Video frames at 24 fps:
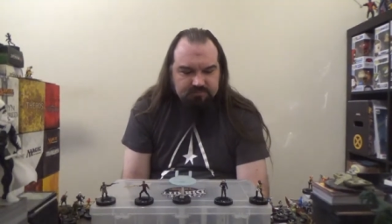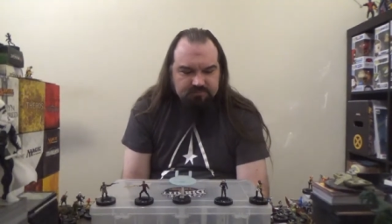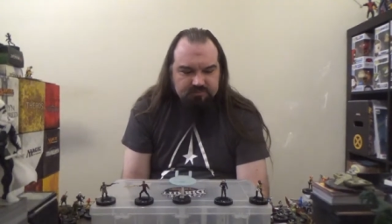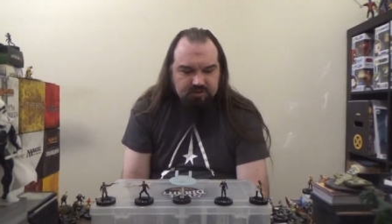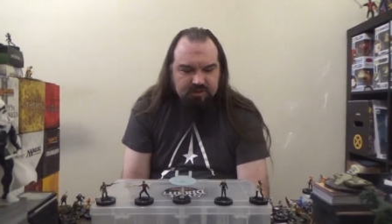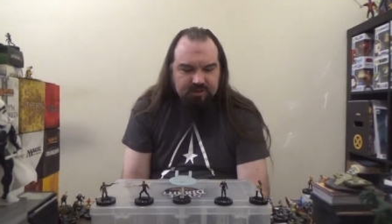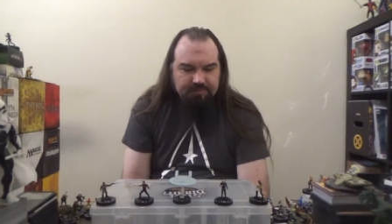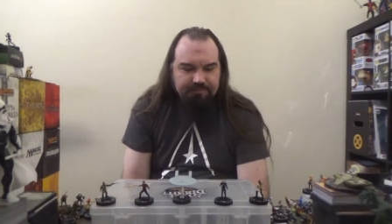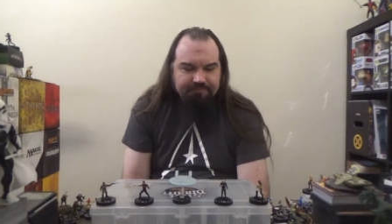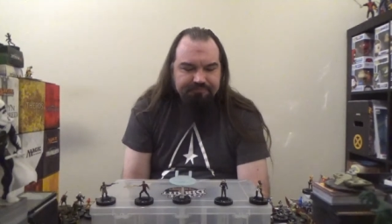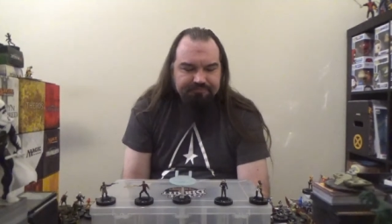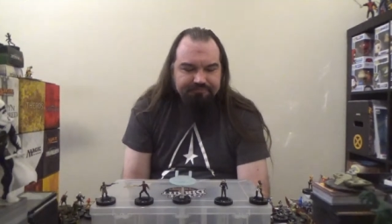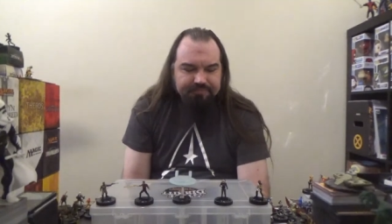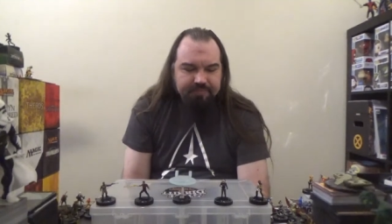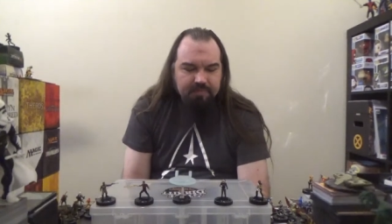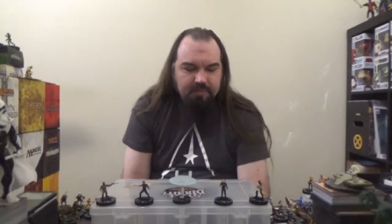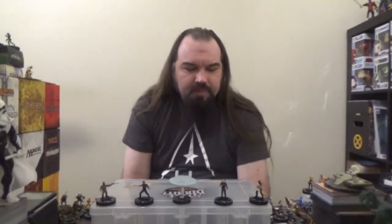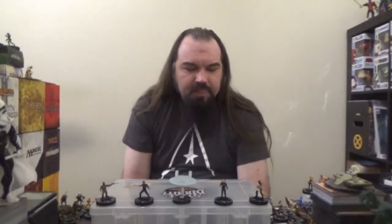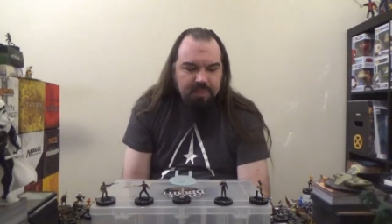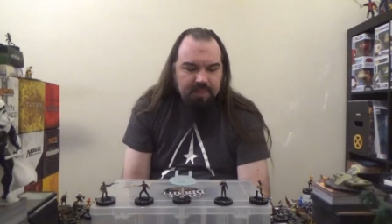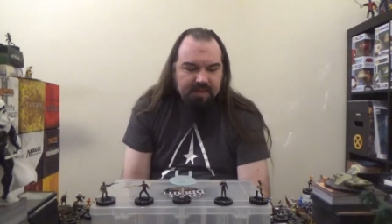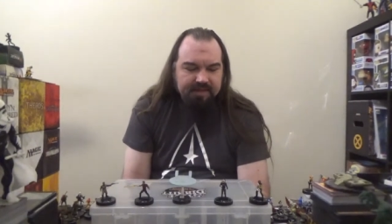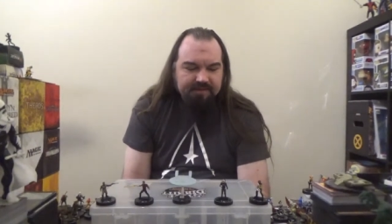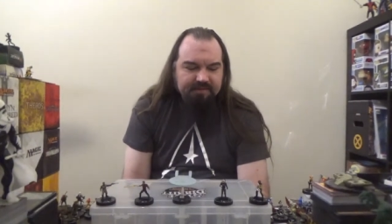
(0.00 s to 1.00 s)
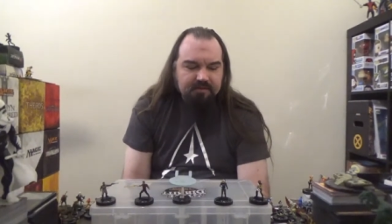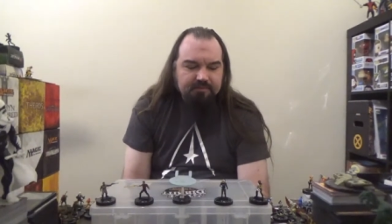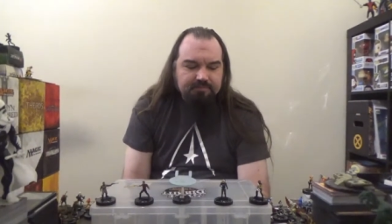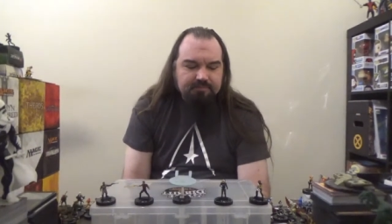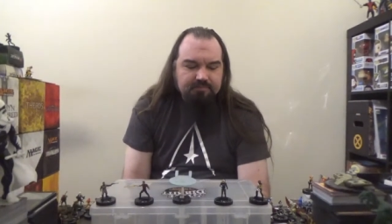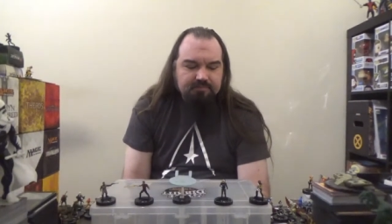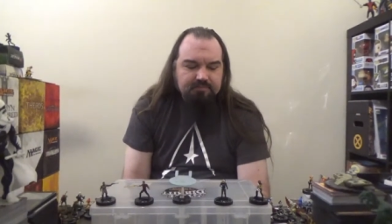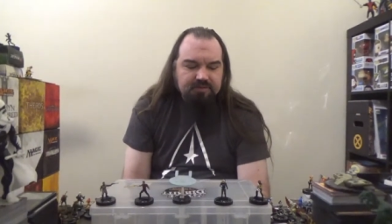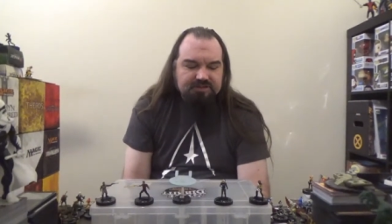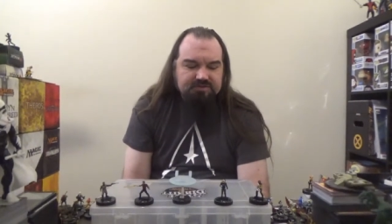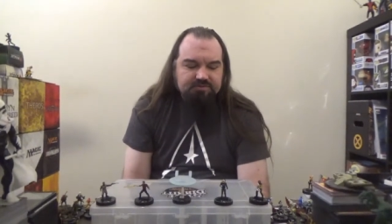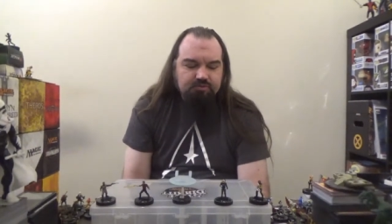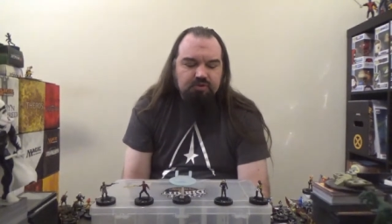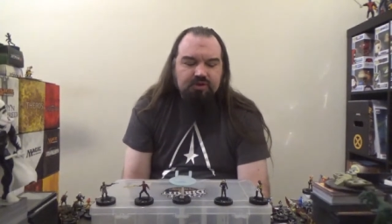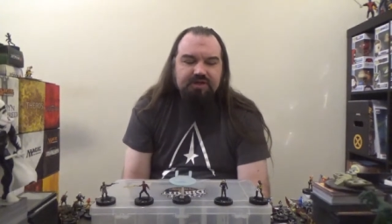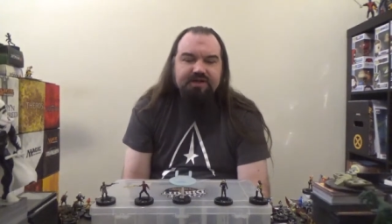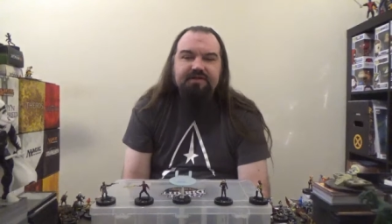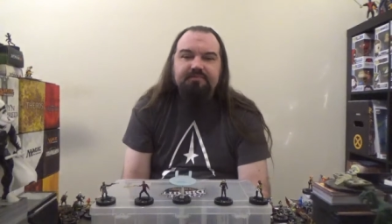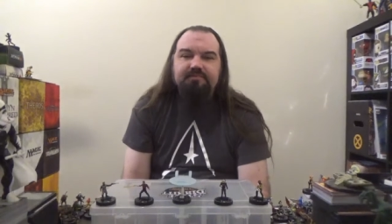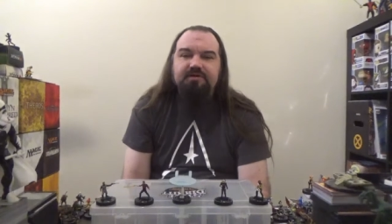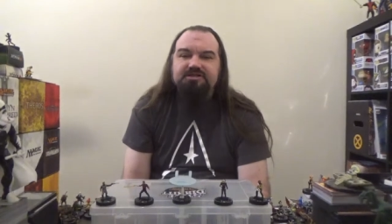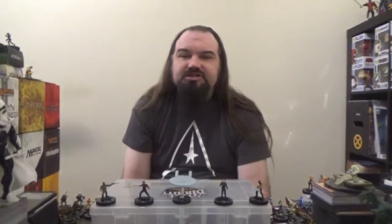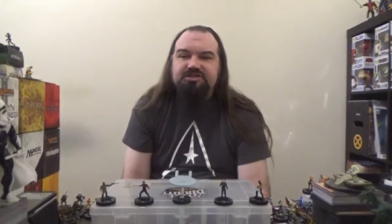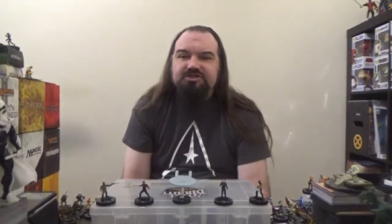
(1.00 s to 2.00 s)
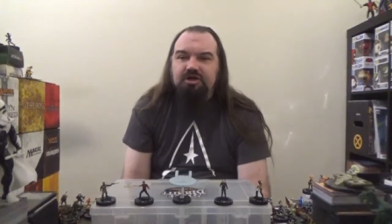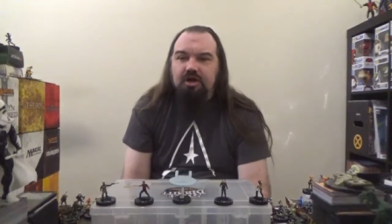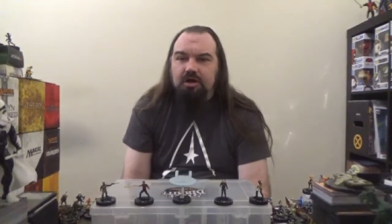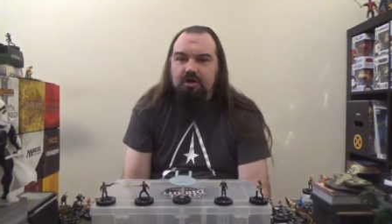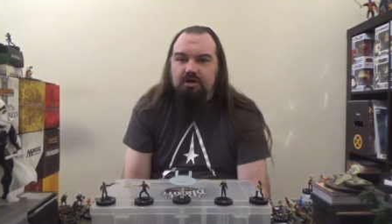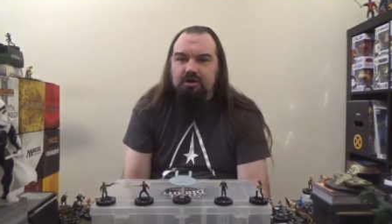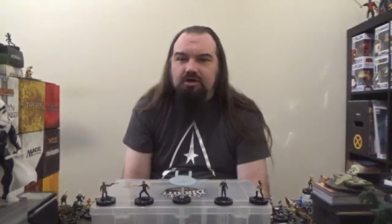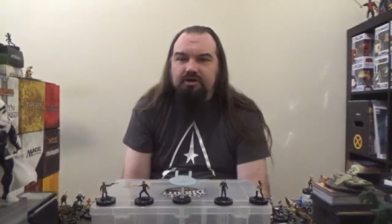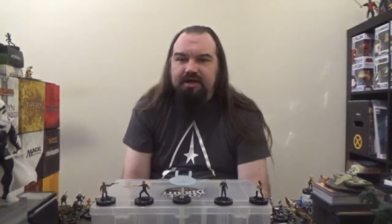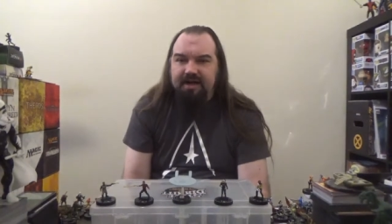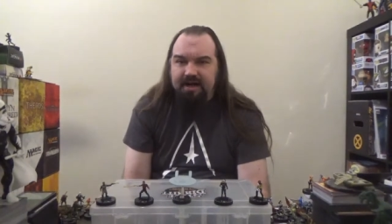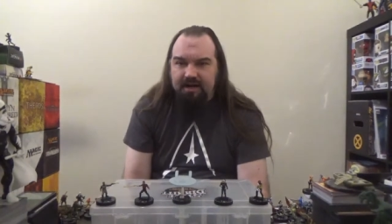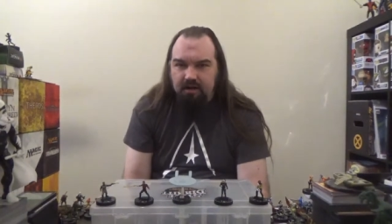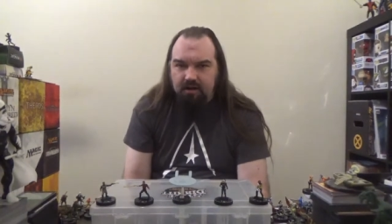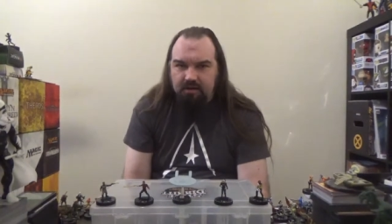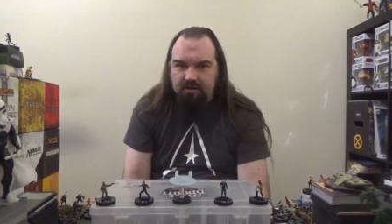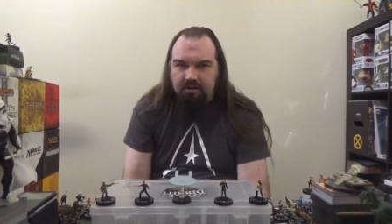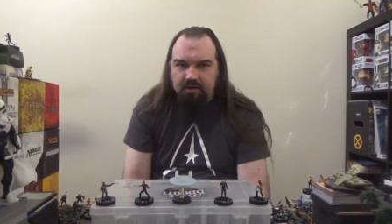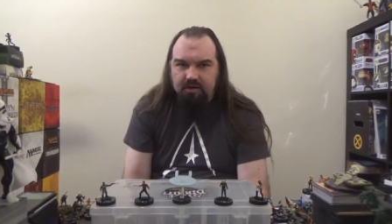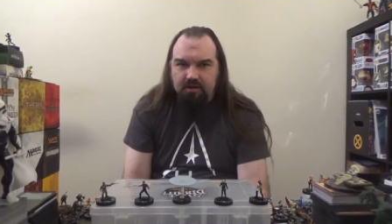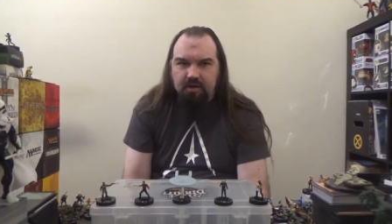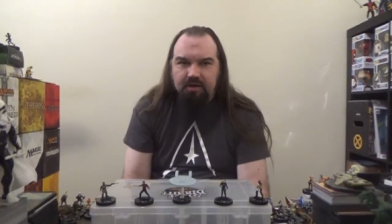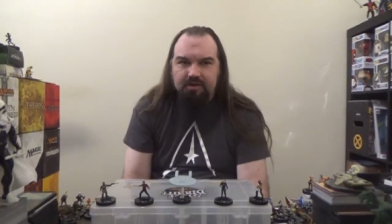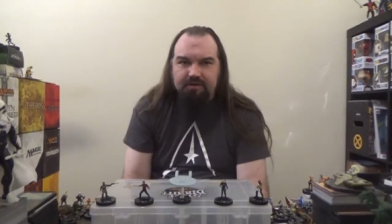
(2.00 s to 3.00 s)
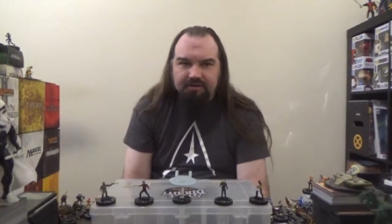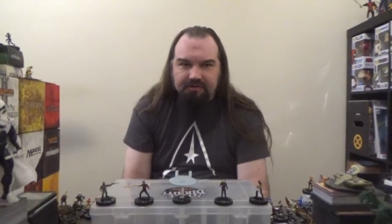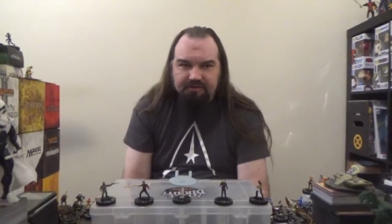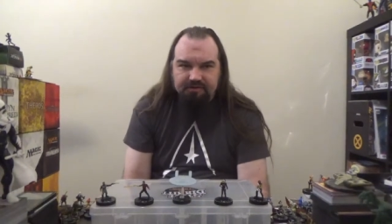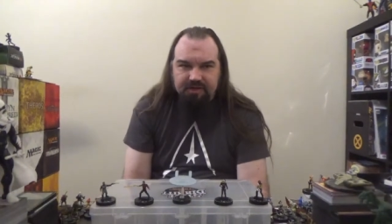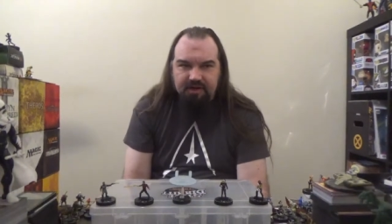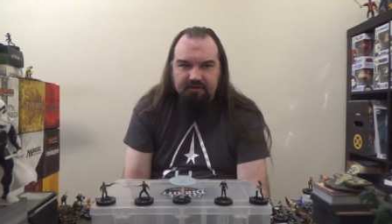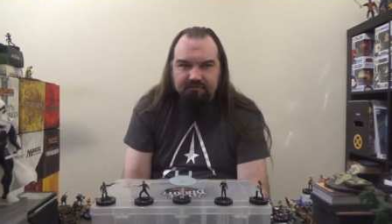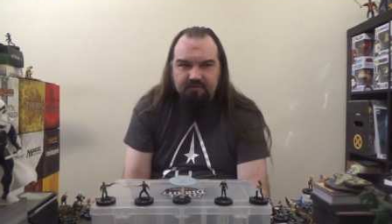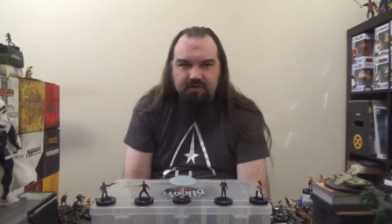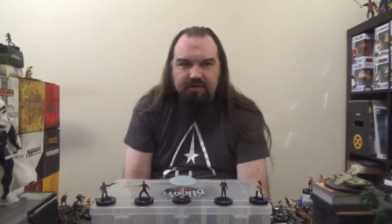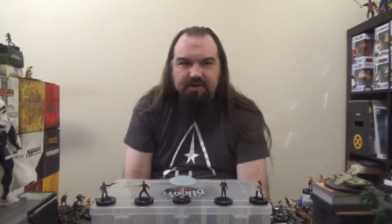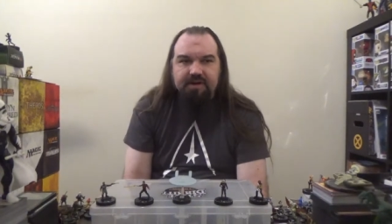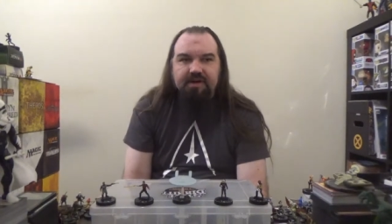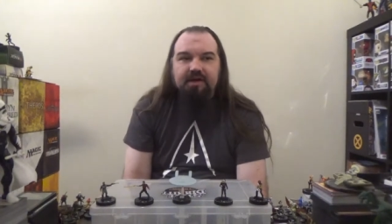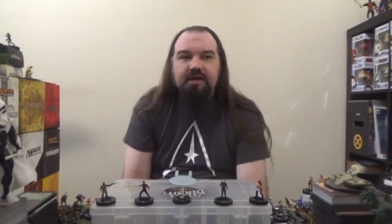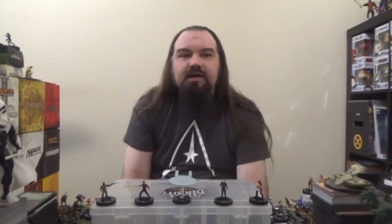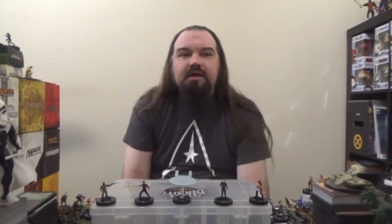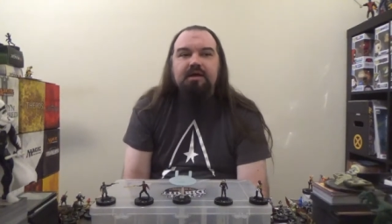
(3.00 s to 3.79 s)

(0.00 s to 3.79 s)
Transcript: Well, he's a much more he's a much darker character on Discovery,